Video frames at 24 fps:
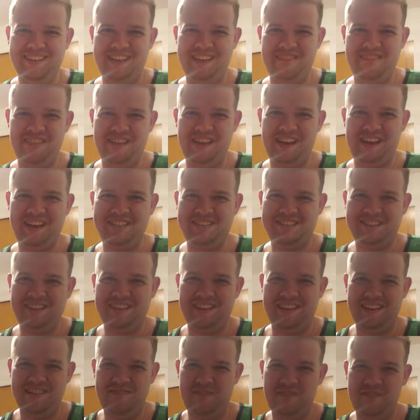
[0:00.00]
If you guys
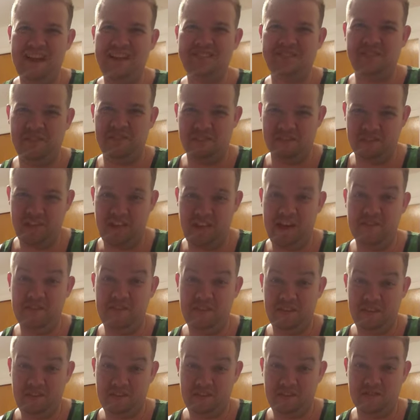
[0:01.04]
thought if you guys loved